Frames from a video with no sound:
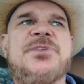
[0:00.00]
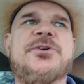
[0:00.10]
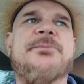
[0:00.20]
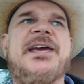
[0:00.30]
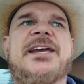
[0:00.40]

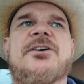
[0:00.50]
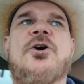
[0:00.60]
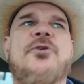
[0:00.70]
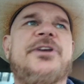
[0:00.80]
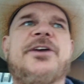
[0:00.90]
You can make
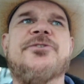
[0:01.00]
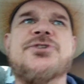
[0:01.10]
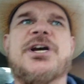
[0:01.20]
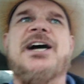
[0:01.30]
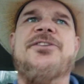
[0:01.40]
all the other
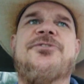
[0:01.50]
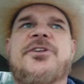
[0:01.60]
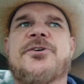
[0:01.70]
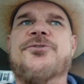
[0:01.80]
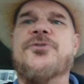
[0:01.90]
shots
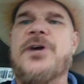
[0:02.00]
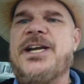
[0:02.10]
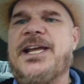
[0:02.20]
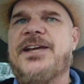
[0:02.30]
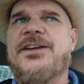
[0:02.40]
that are
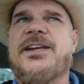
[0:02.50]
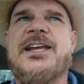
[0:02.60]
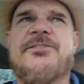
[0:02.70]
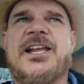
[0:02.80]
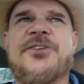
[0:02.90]
straight in and have